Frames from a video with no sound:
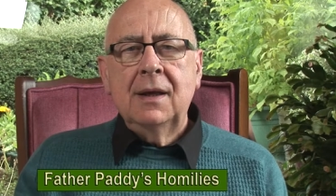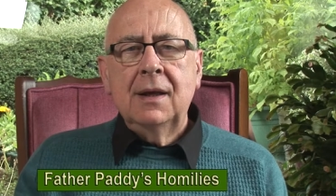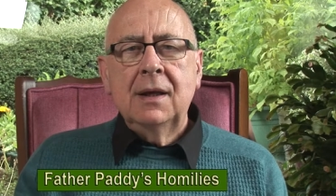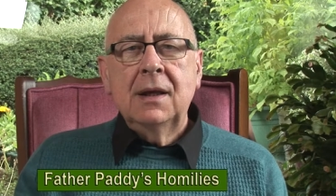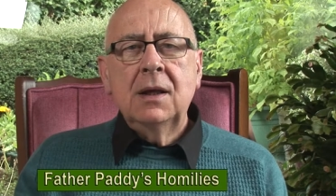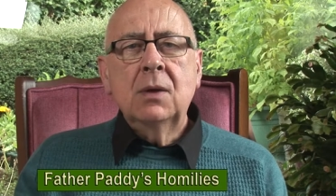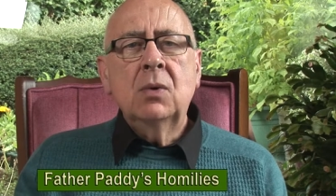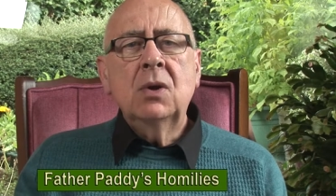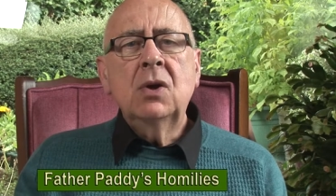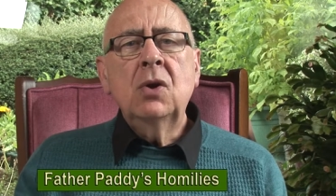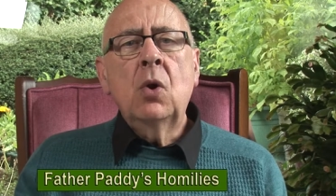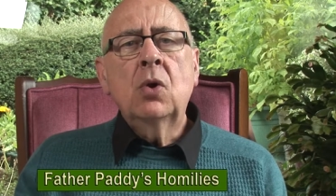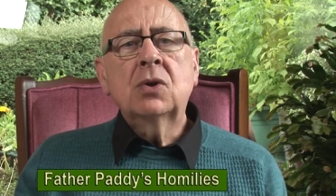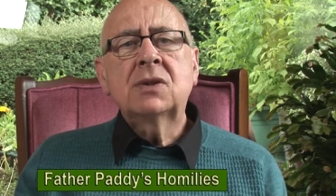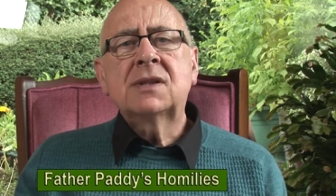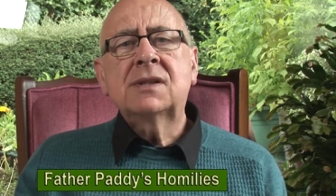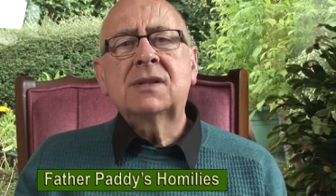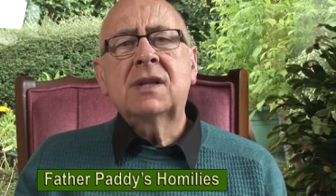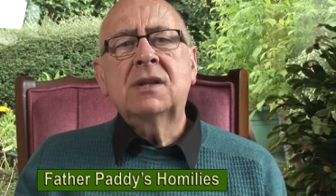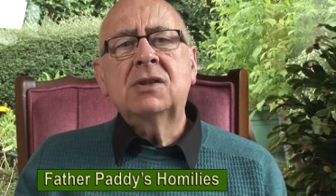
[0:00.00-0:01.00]
You will
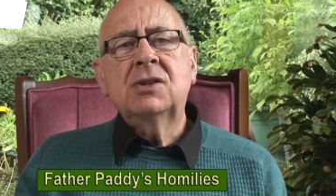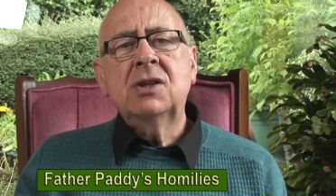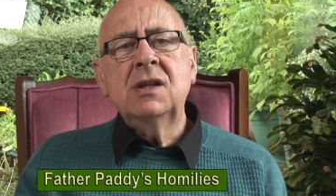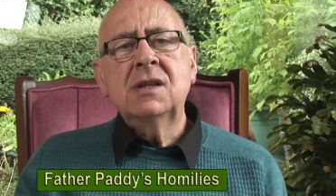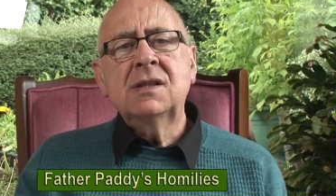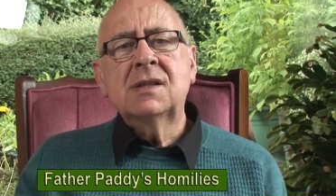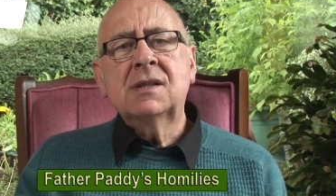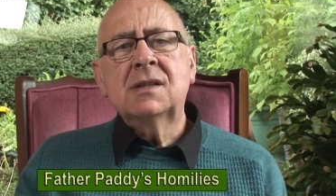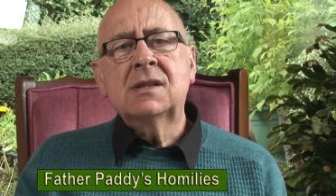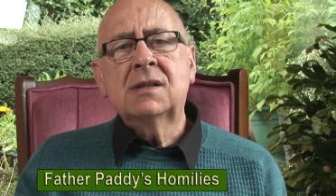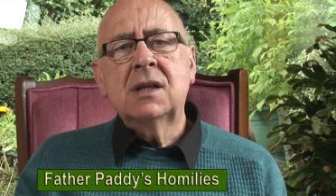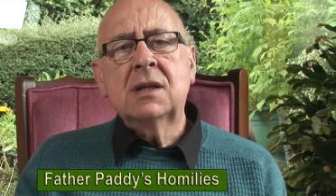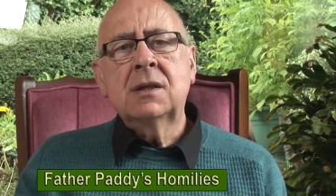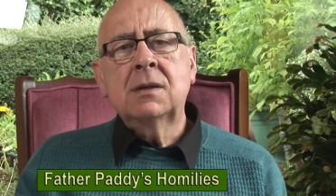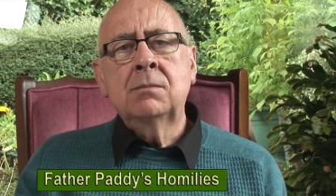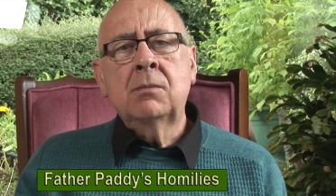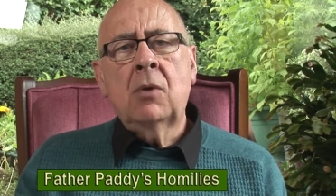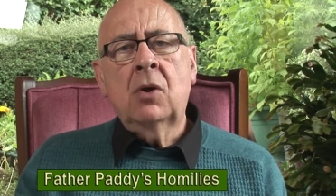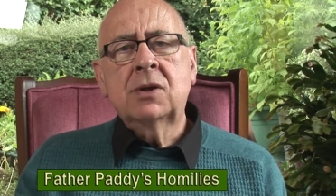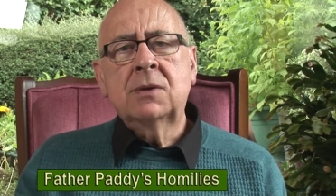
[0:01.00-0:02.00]
notice that Jesus
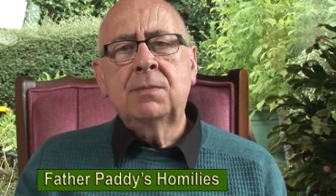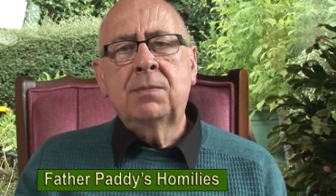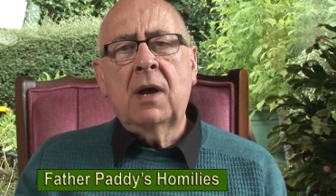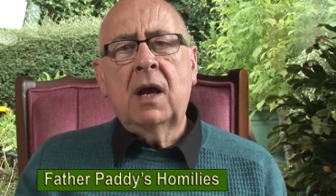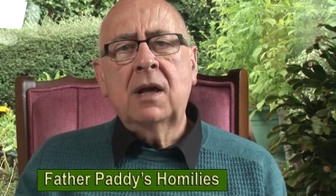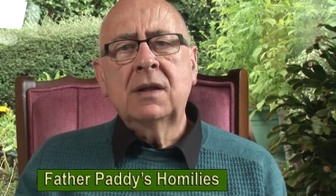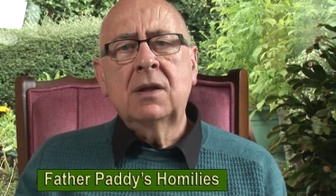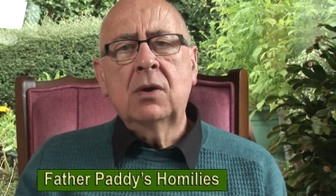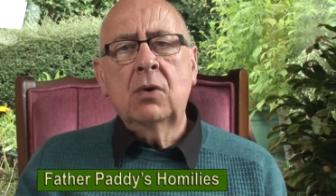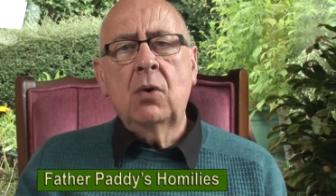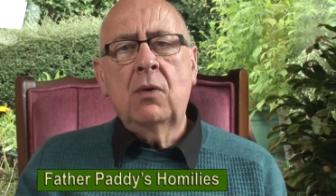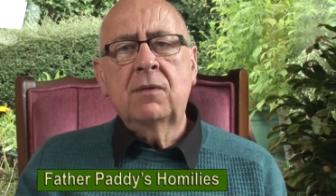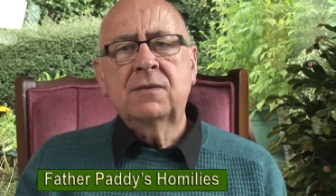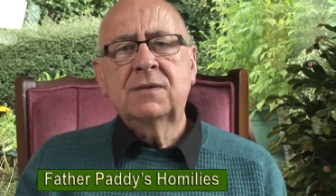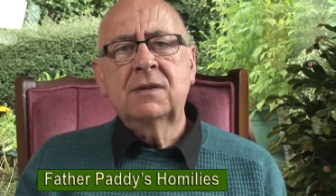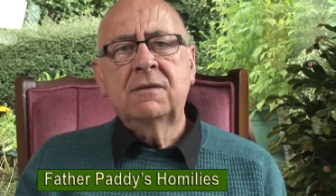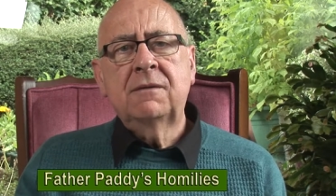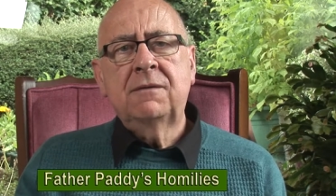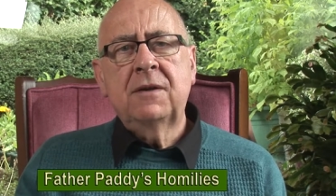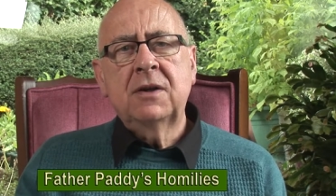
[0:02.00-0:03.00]
didn't multiply the
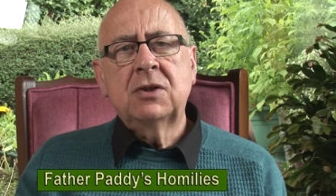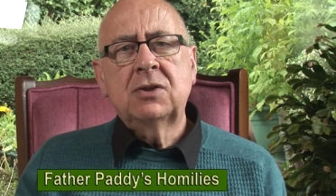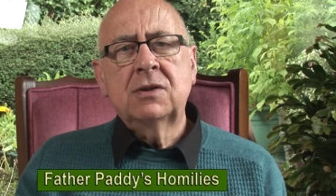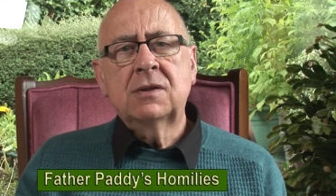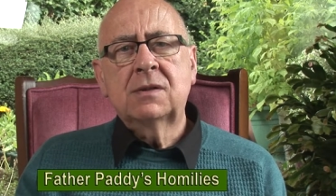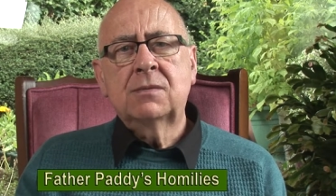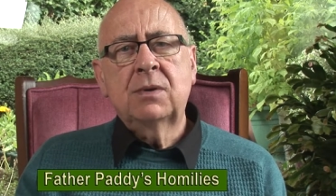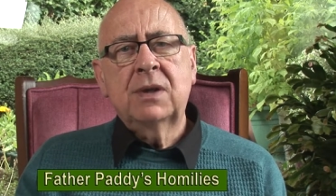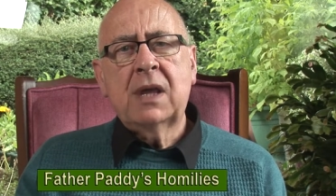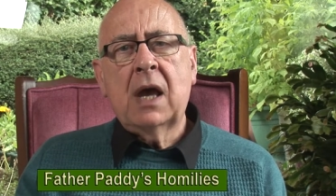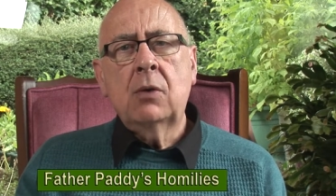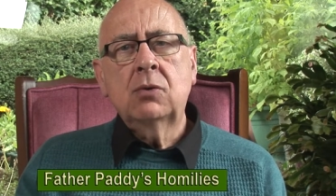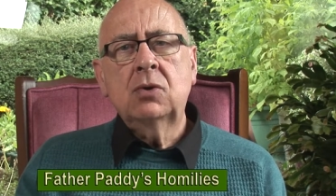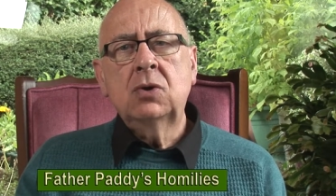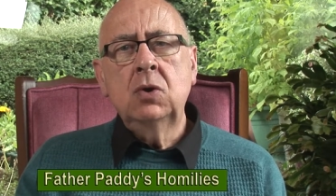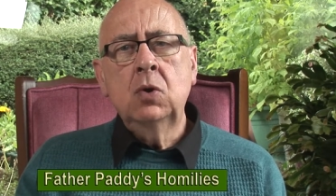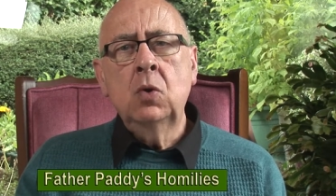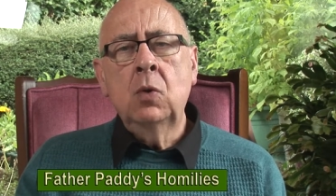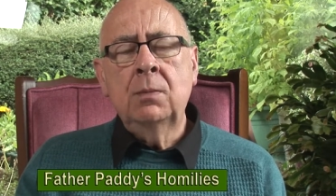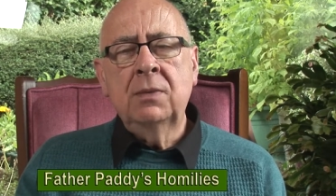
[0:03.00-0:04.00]
loaves and fishes without
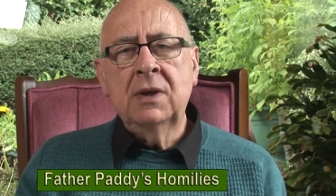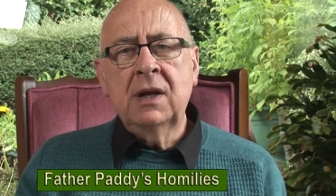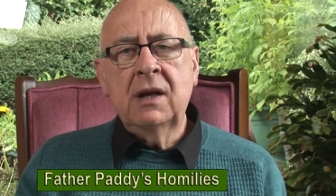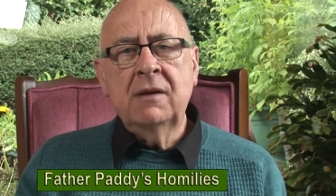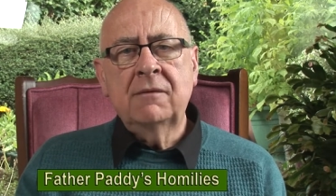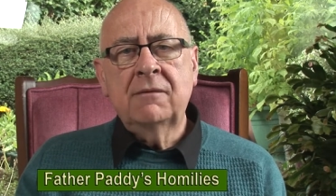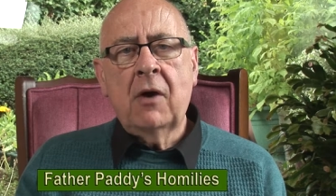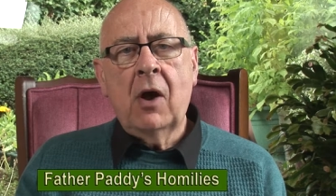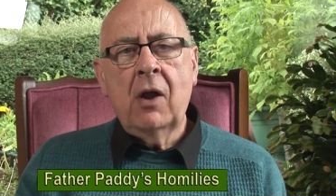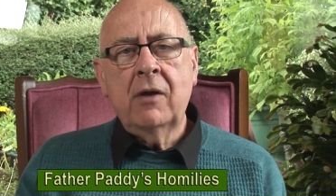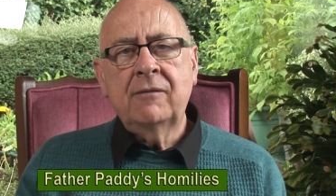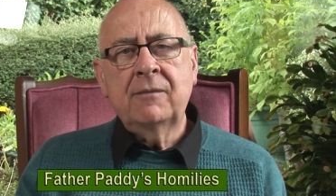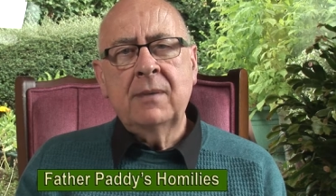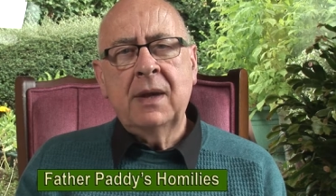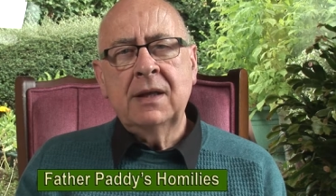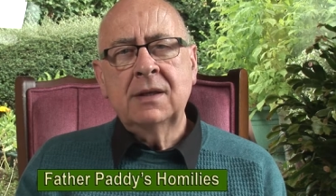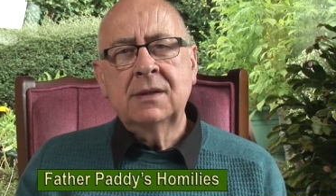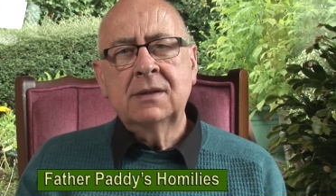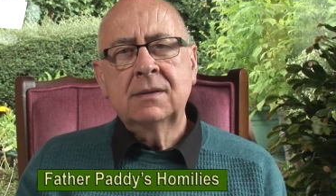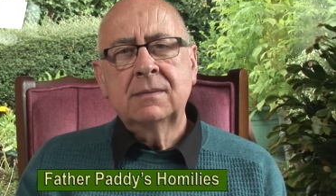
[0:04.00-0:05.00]
human
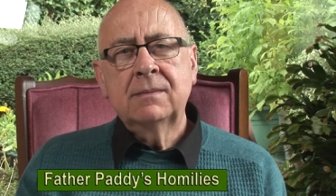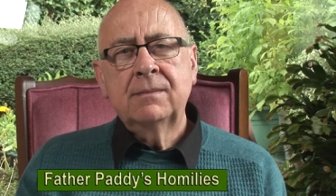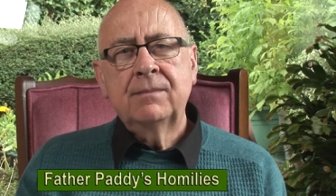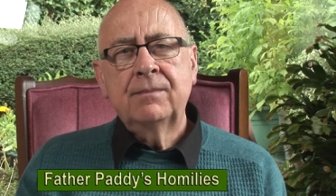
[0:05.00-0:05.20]
involvement.